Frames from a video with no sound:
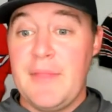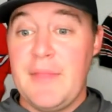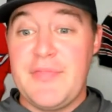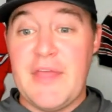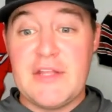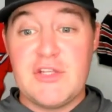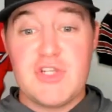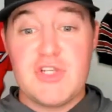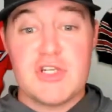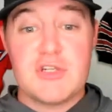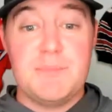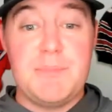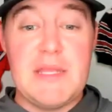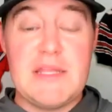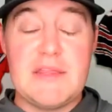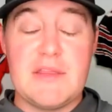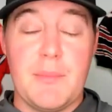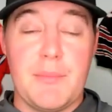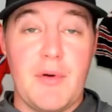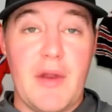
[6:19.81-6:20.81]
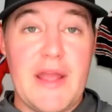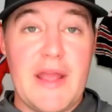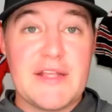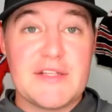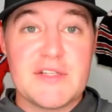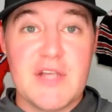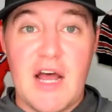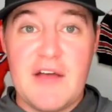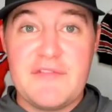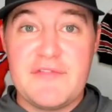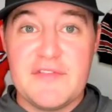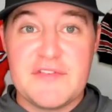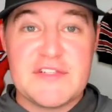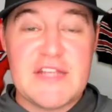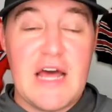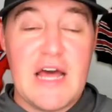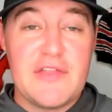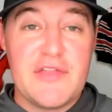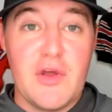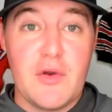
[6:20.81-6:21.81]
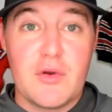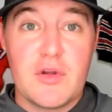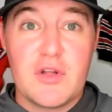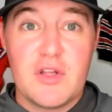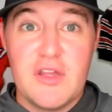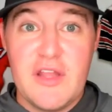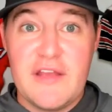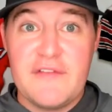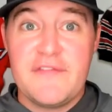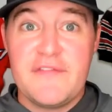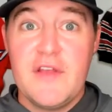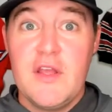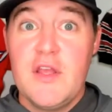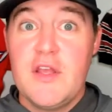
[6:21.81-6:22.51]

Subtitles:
They just beat the brakes off of South Oak Cliff.